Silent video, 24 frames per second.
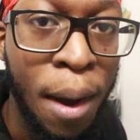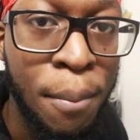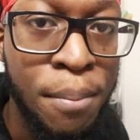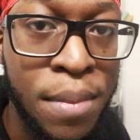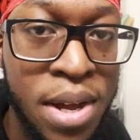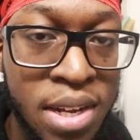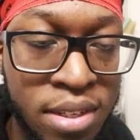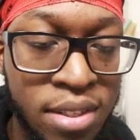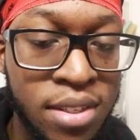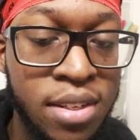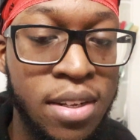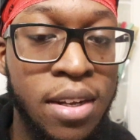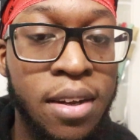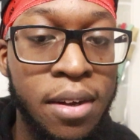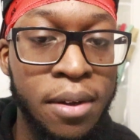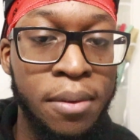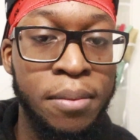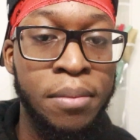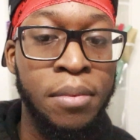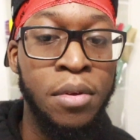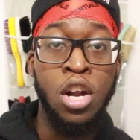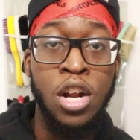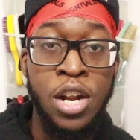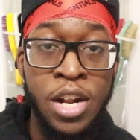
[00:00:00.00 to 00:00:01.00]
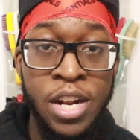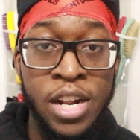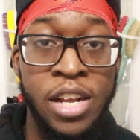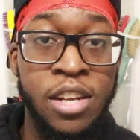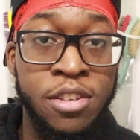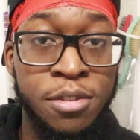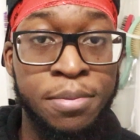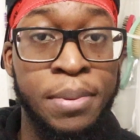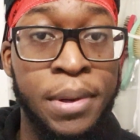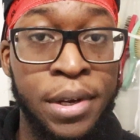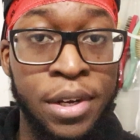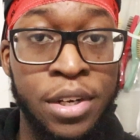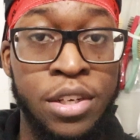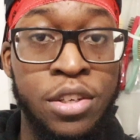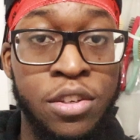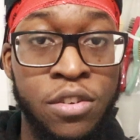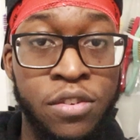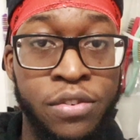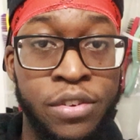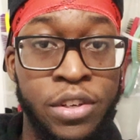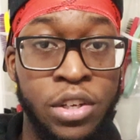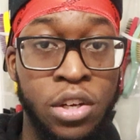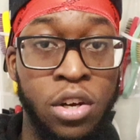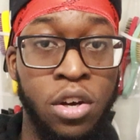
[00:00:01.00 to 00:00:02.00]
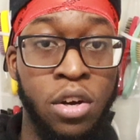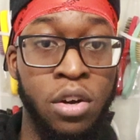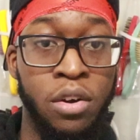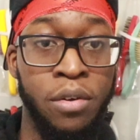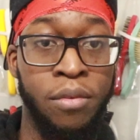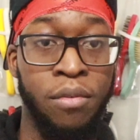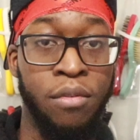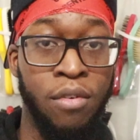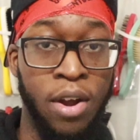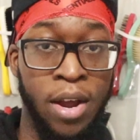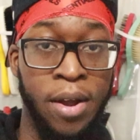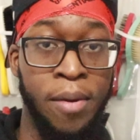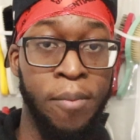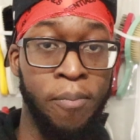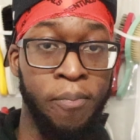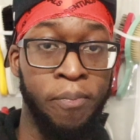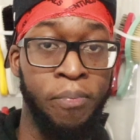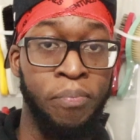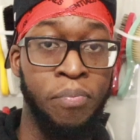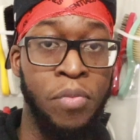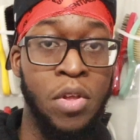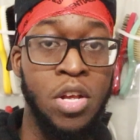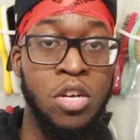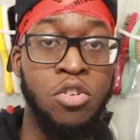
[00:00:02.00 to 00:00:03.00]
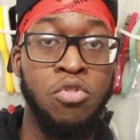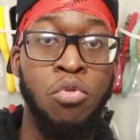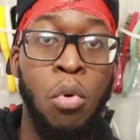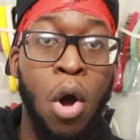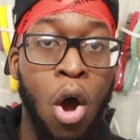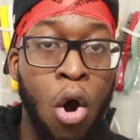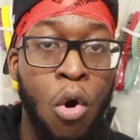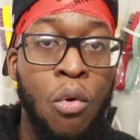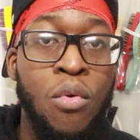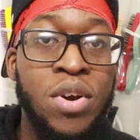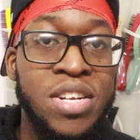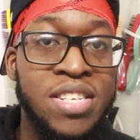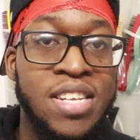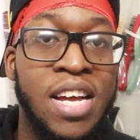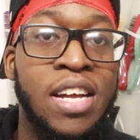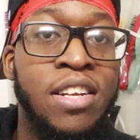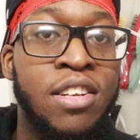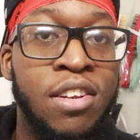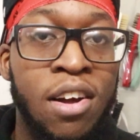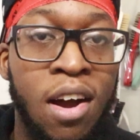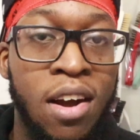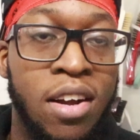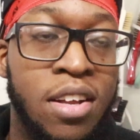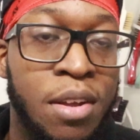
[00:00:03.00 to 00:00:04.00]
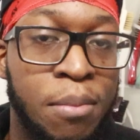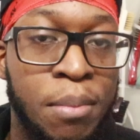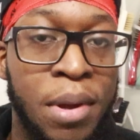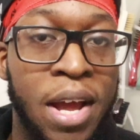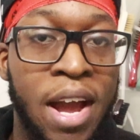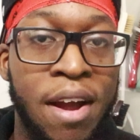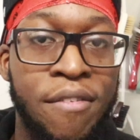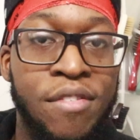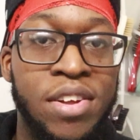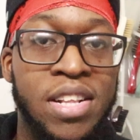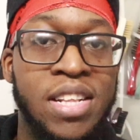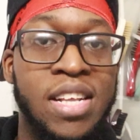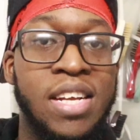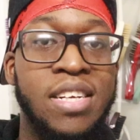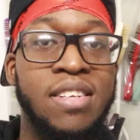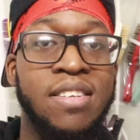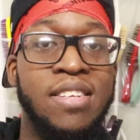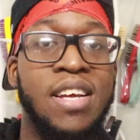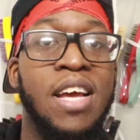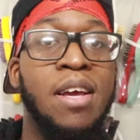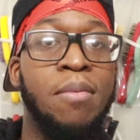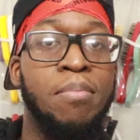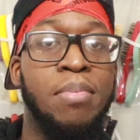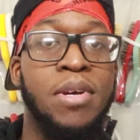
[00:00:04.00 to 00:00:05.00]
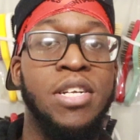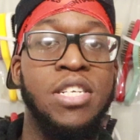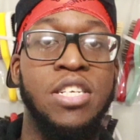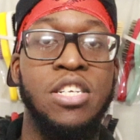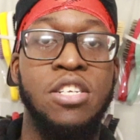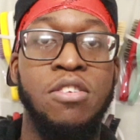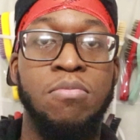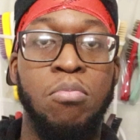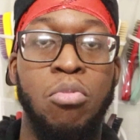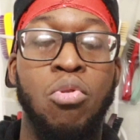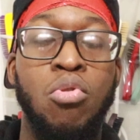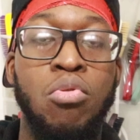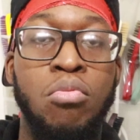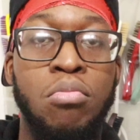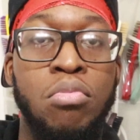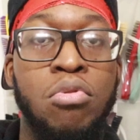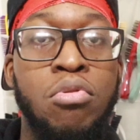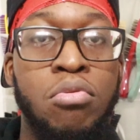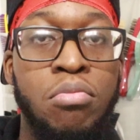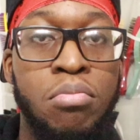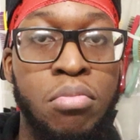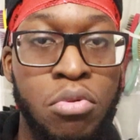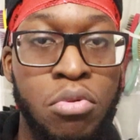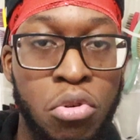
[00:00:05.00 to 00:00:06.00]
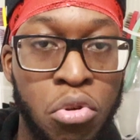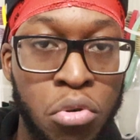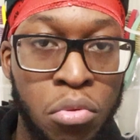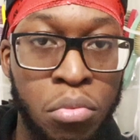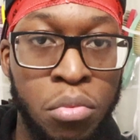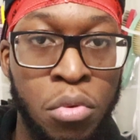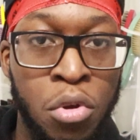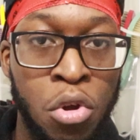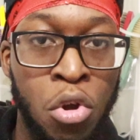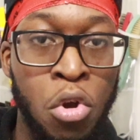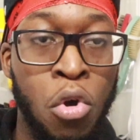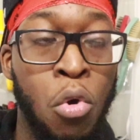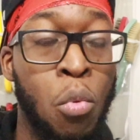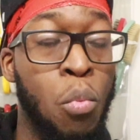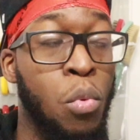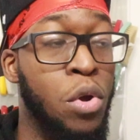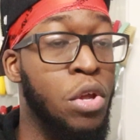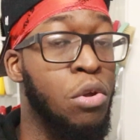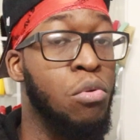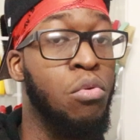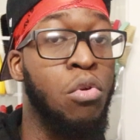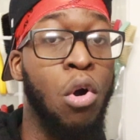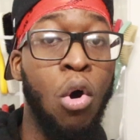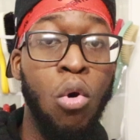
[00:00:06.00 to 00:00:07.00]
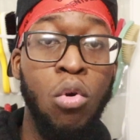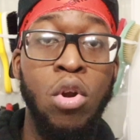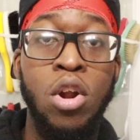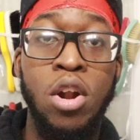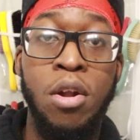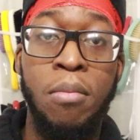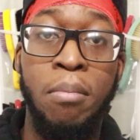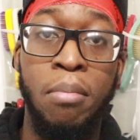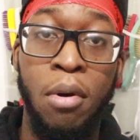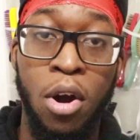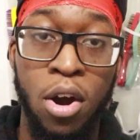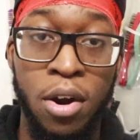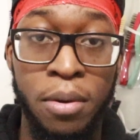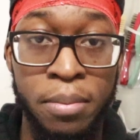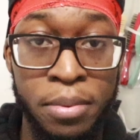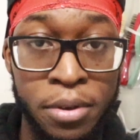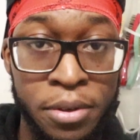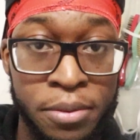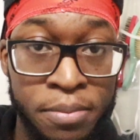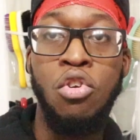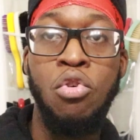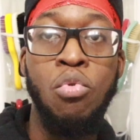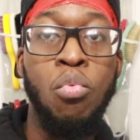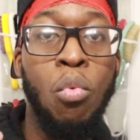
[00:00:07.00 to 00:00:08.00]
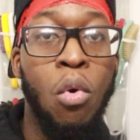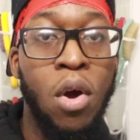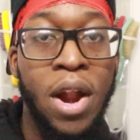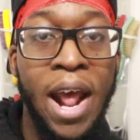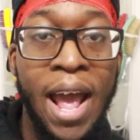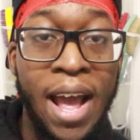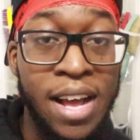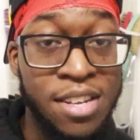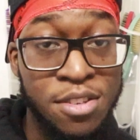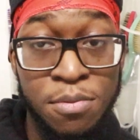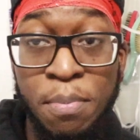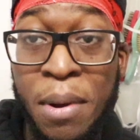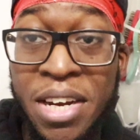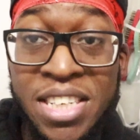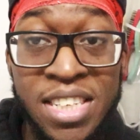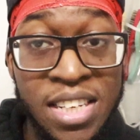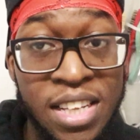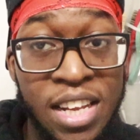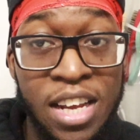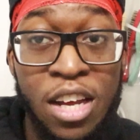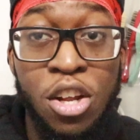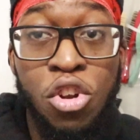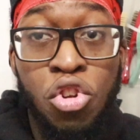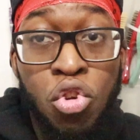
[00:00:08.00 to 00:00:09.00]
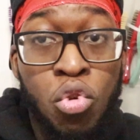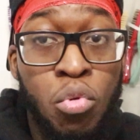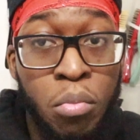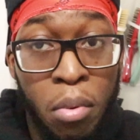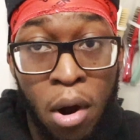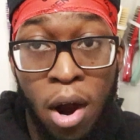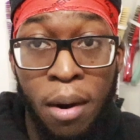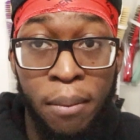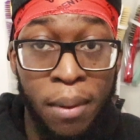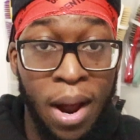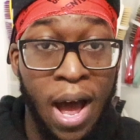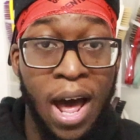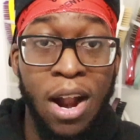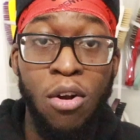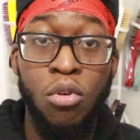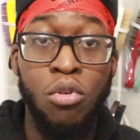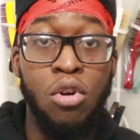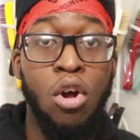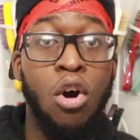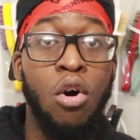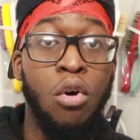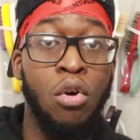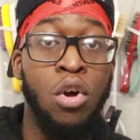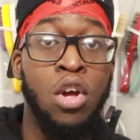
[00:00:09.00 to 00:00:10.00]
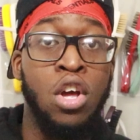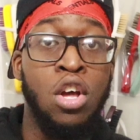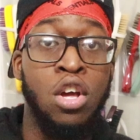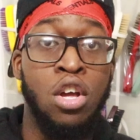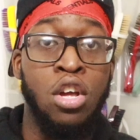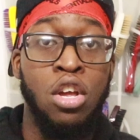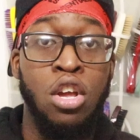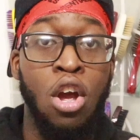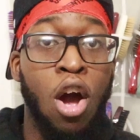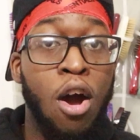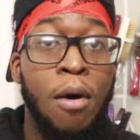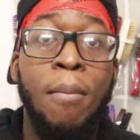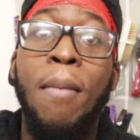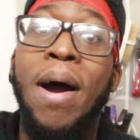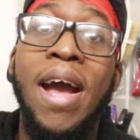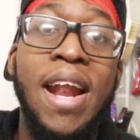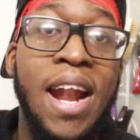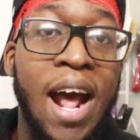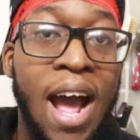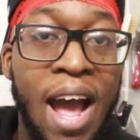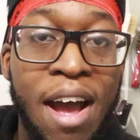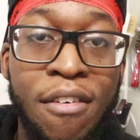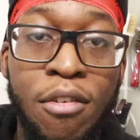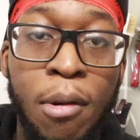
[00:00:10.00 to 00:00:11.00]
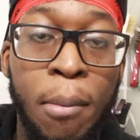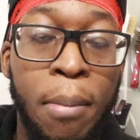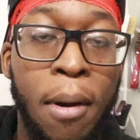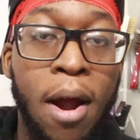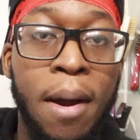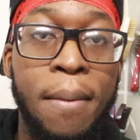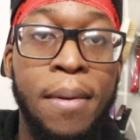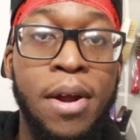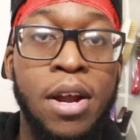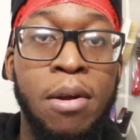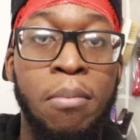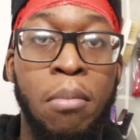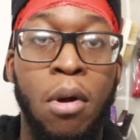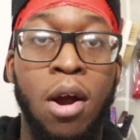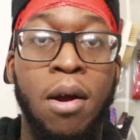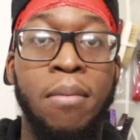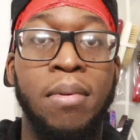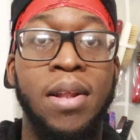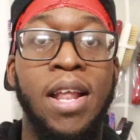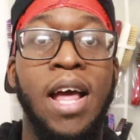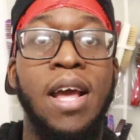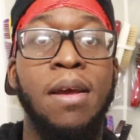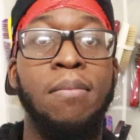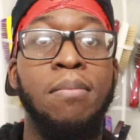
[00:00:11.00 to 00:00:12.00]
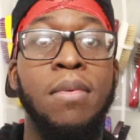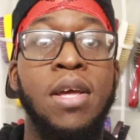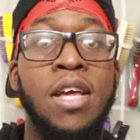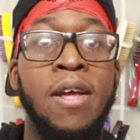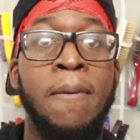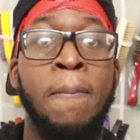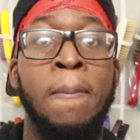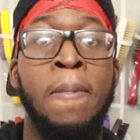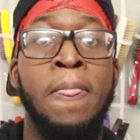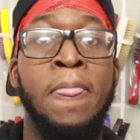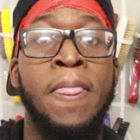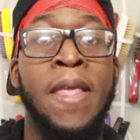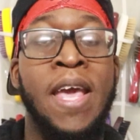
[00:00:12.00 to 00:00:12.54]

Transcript: I messed up. Learning experience for y'all, right? So I always say document everything, take pictures, boom, boom, boom. When you go to the barber, you want to, especially a new barber. I don't know. Y'all might not have a primary barber like me.